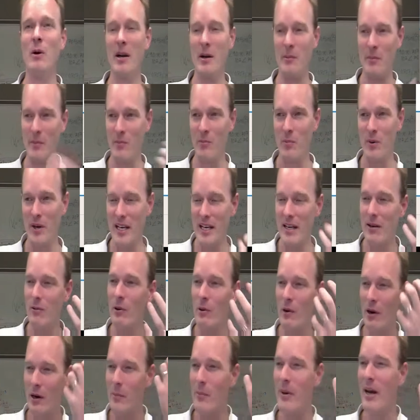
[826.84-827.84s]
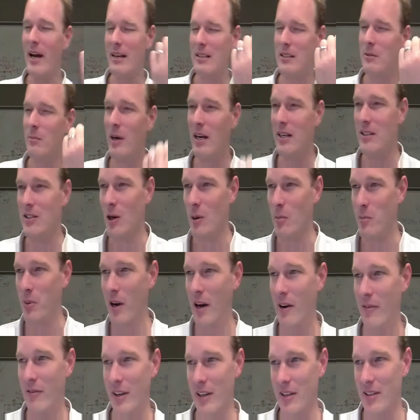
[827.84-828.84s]
to maximize our
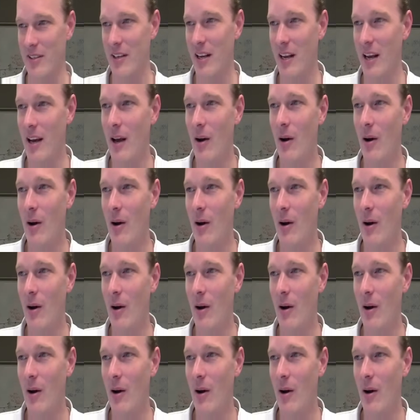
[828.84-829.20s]
profits.